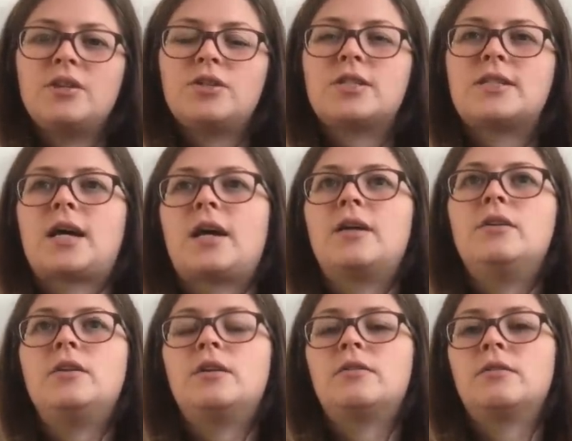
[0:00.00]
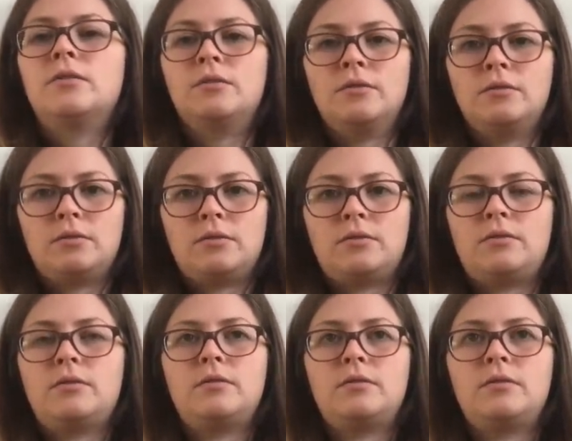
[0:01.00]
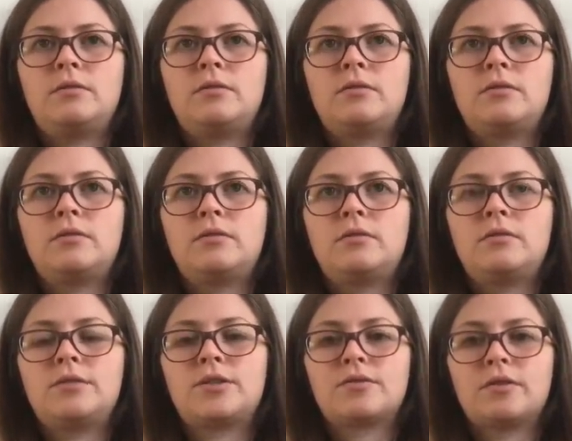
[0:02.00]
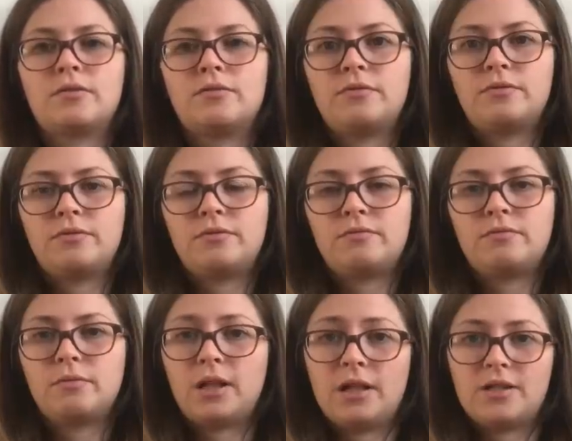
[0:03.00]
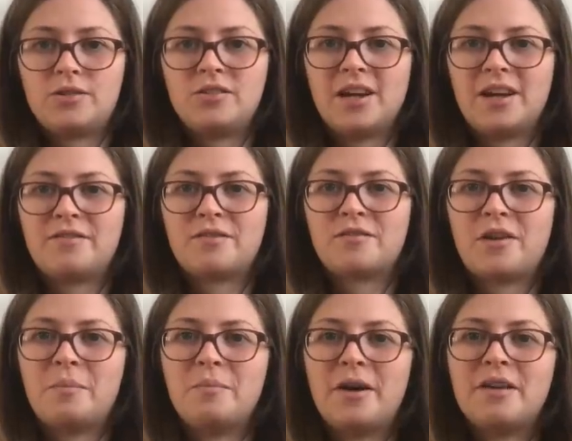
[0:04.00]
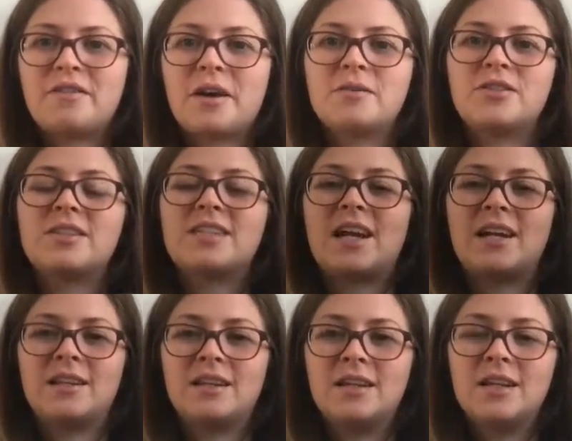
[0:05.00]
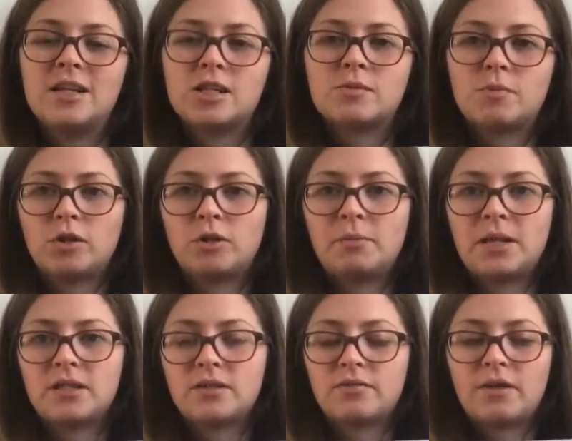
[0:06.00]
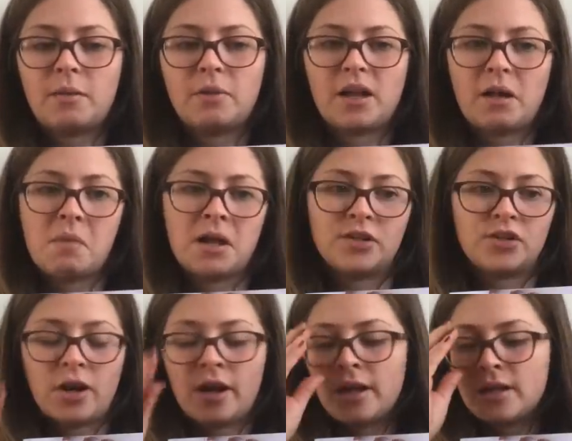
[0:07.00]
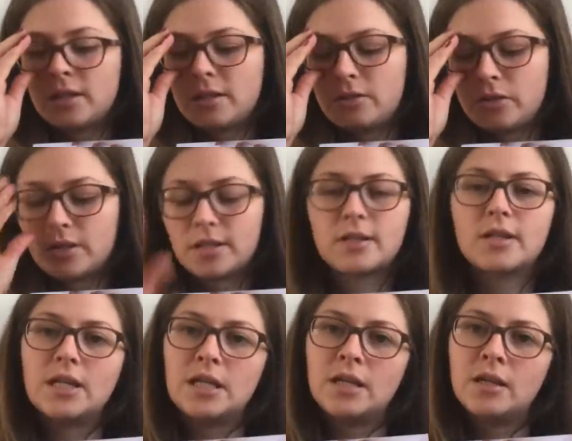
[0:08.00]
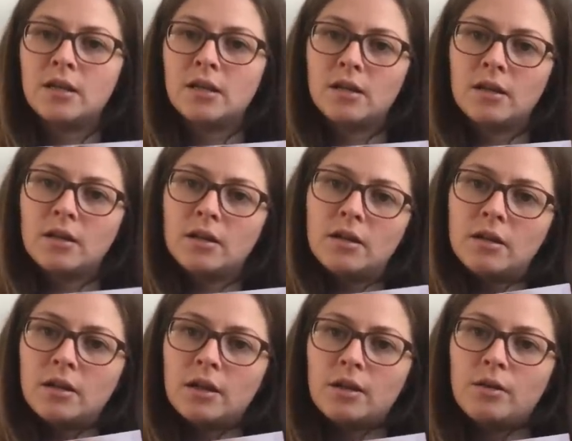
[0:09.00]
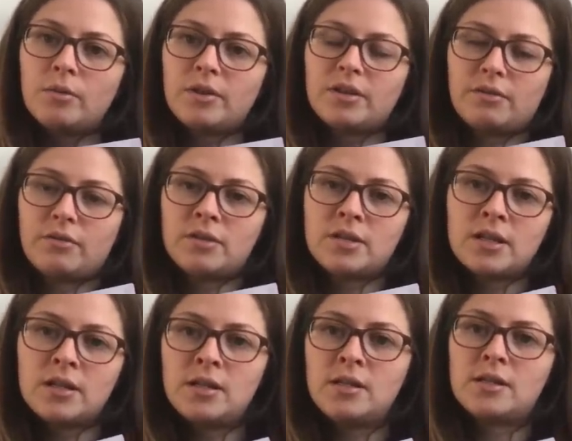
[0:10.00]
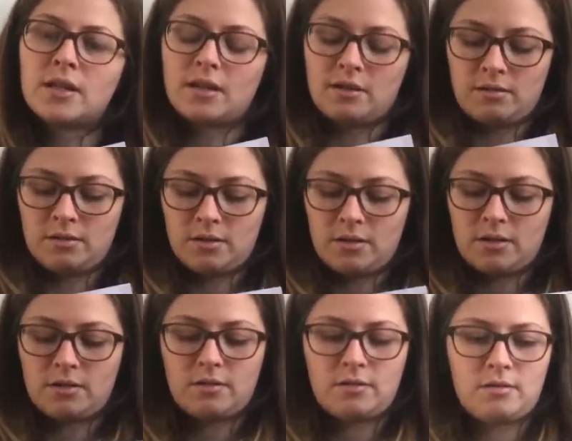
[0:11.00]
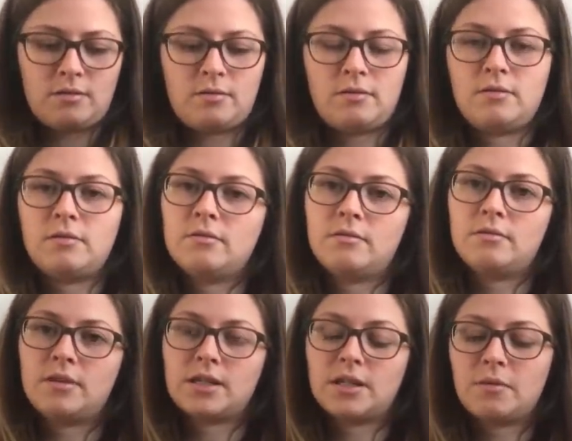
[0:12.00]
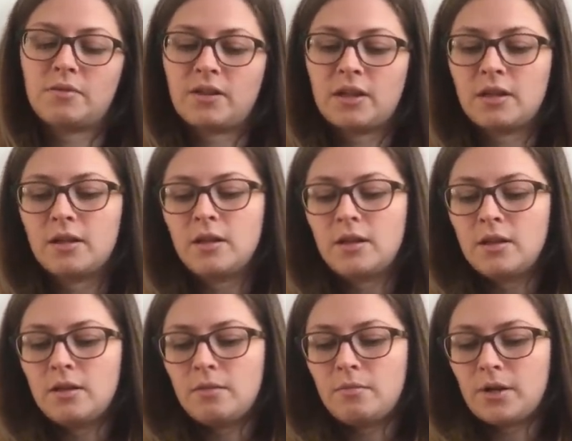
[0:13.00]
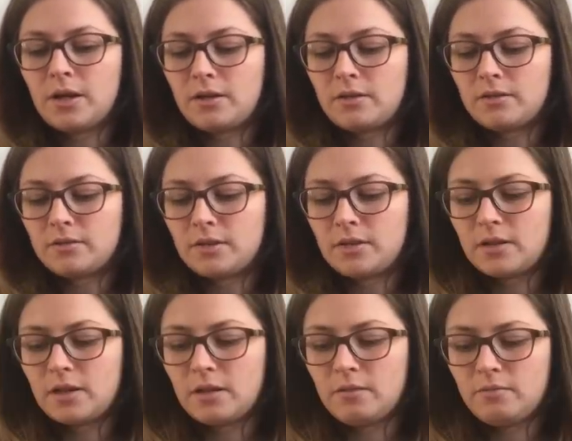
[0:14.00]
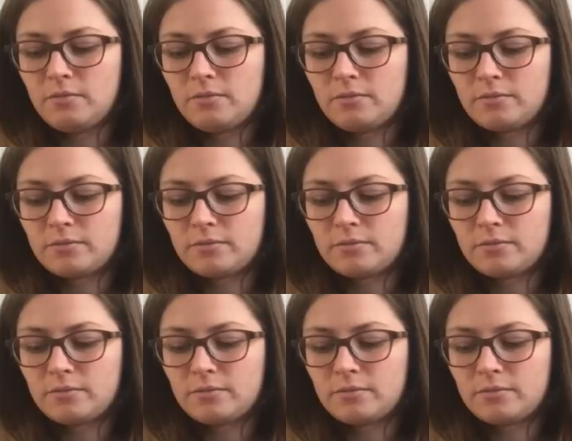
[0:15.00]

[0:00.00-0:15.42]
just dying, you know, just for well, I do dye for fun, but if I was just dyeing smaller bits of fabric, I might try it just to see what the difference is and that type of thing. But I